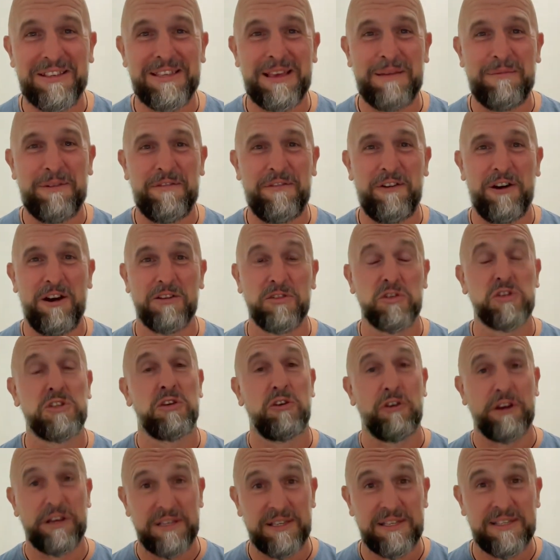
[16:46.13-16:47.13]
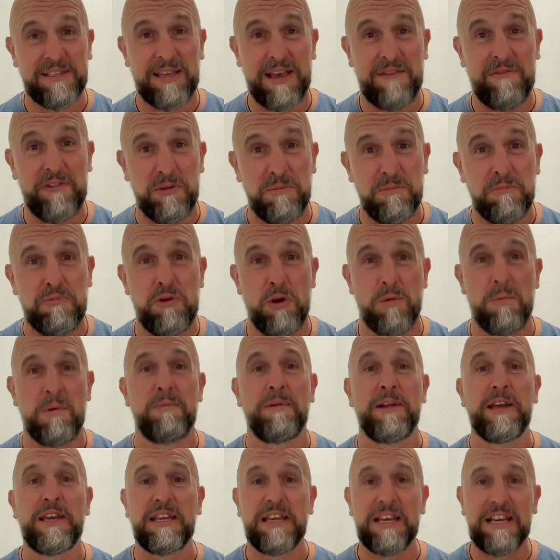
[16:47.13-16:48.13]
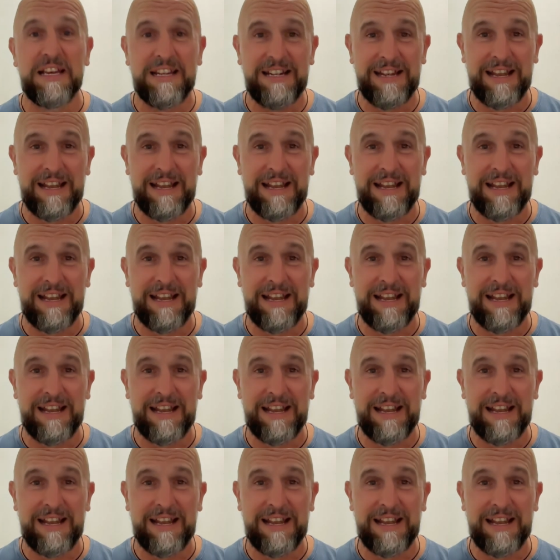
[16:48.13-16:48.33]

semi-finals. Sorry, seven probably.